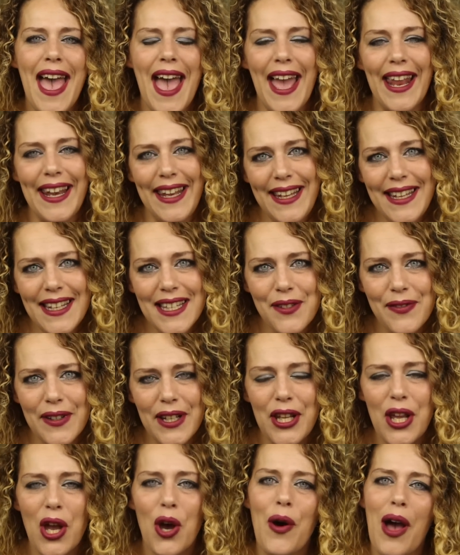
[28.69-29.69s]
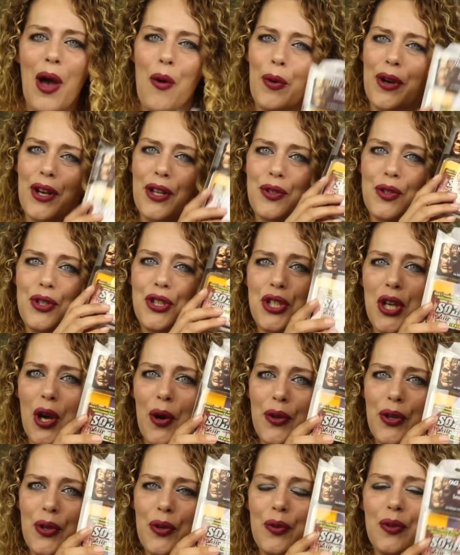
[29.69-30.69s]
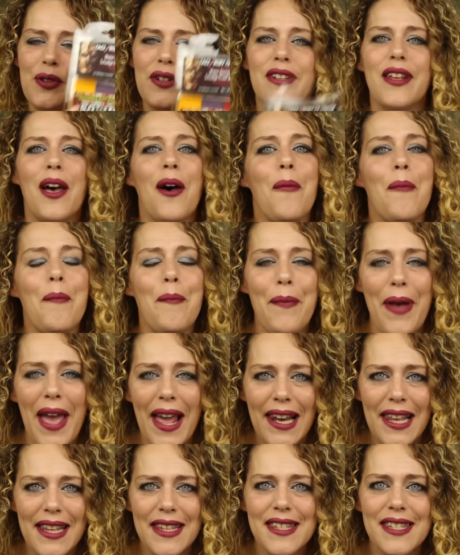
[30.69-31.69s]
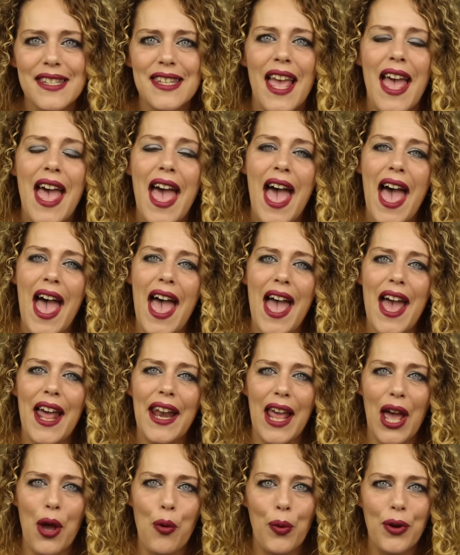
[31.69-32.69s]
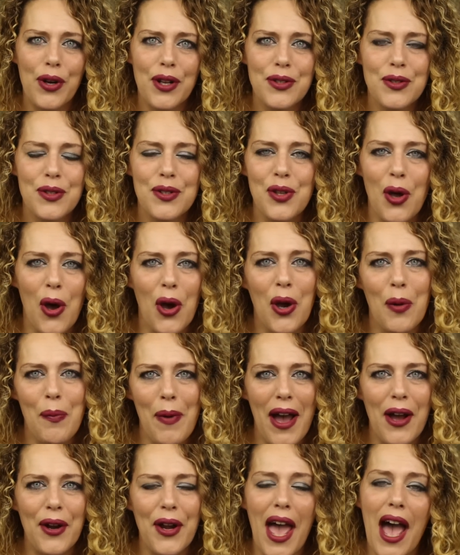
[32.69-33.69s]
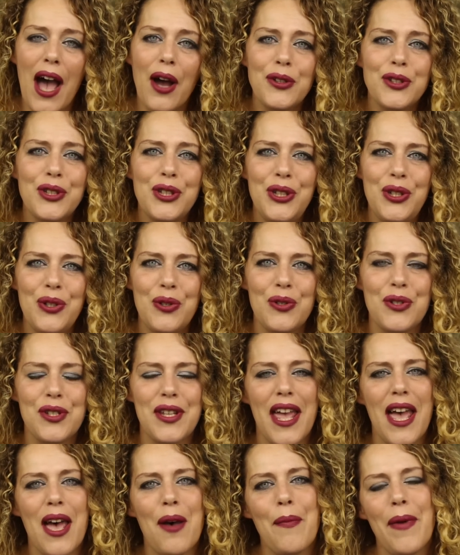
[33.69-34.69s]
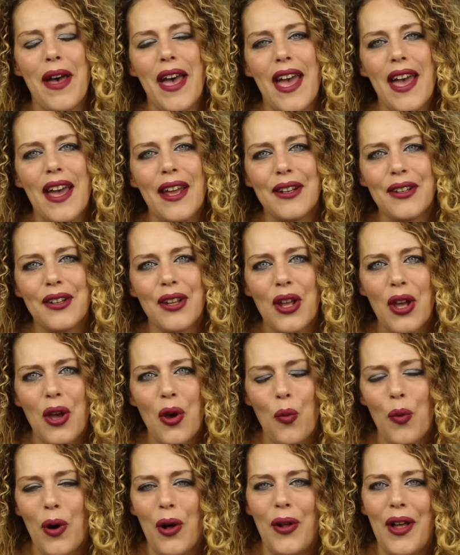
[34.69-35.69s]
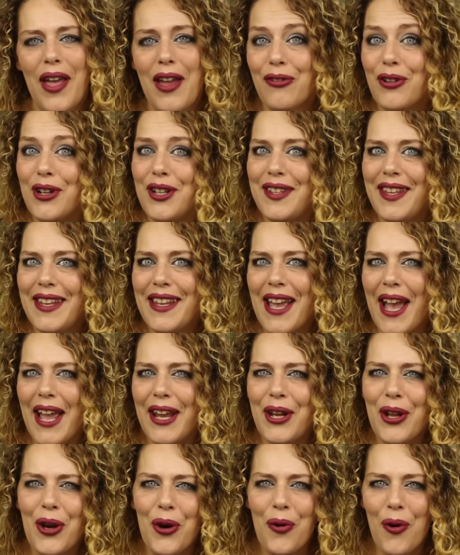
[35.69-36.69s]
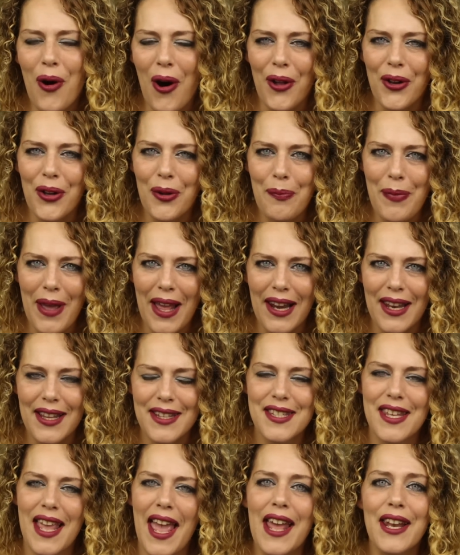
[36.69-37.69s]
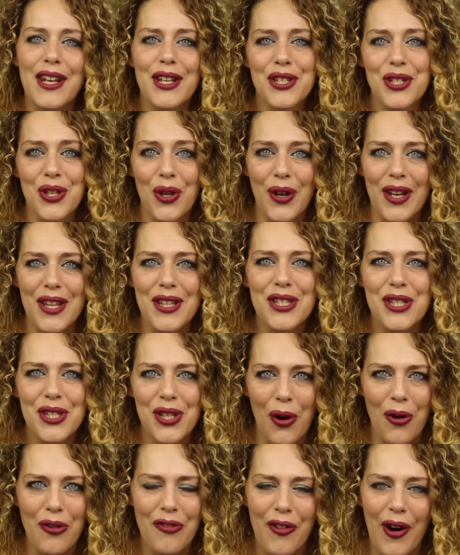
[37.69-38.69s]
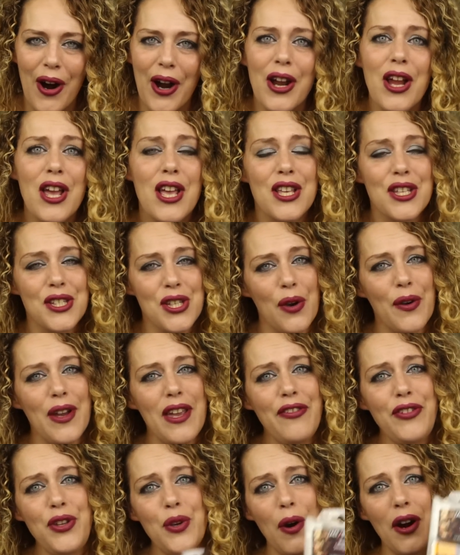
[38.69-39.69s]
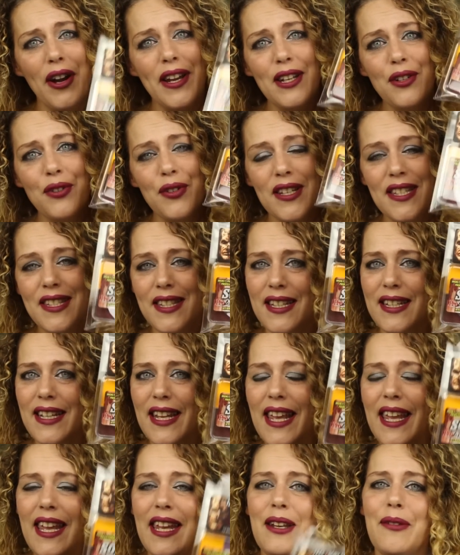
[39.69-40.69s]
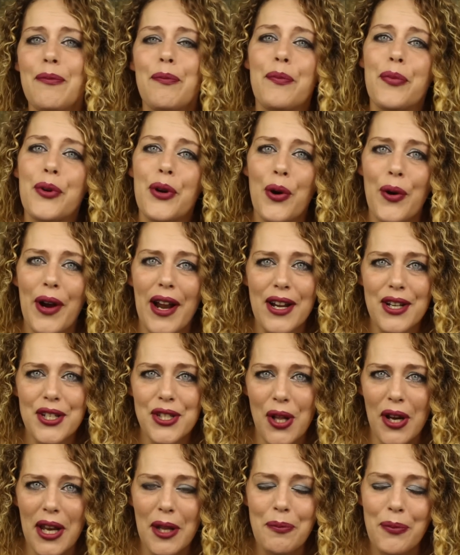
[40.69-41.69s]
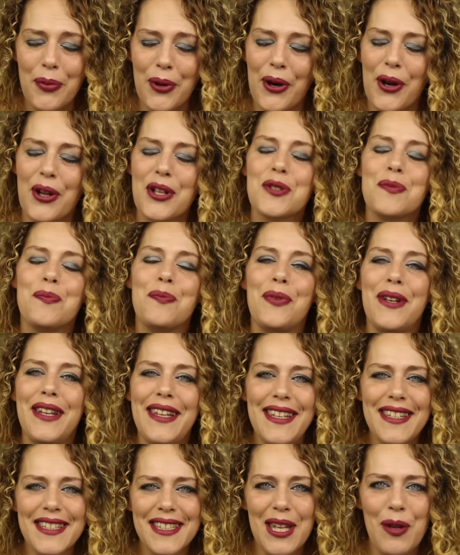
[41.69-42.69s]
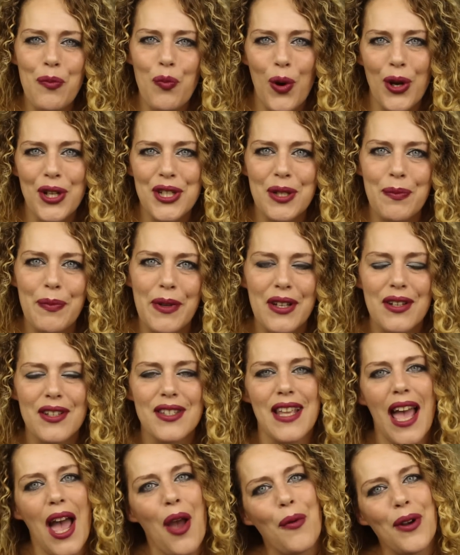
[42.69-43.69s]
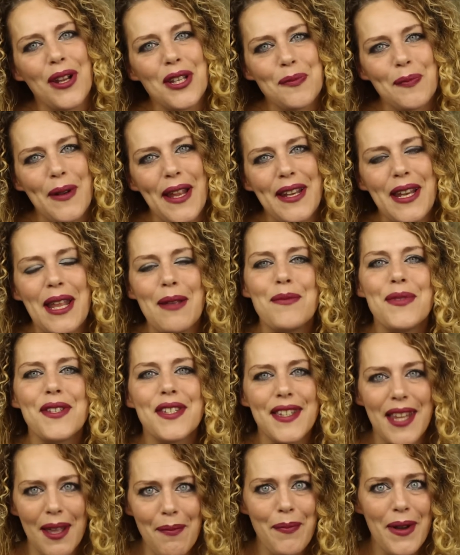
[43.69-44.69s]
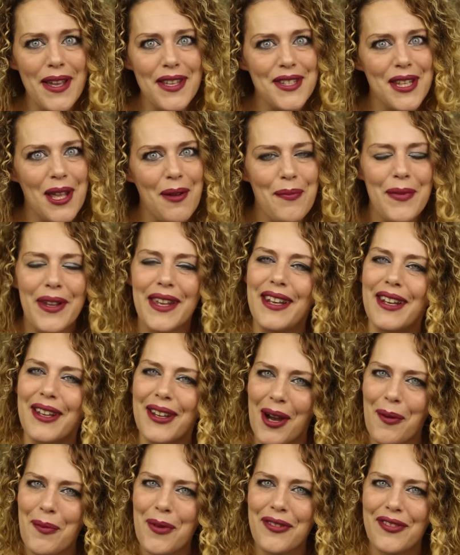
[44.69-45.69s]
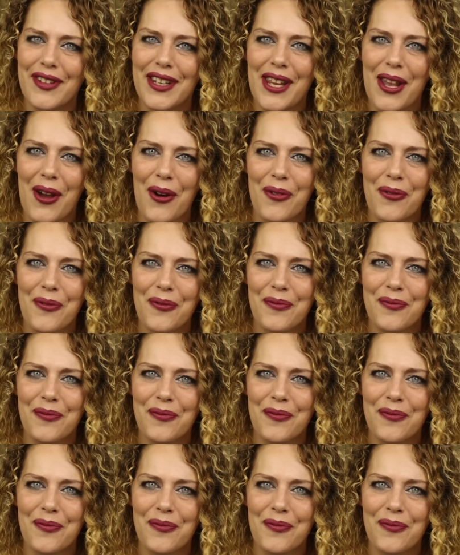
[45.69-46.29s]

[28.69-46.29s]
And in this video I wanted to show you the palettes, and I wanted to talk about how to use them and, well, everything I know on the palettes and the solids so far. So if you are interested in ProAiir solid products, please keep watching because I will explain them step by step in the coming video.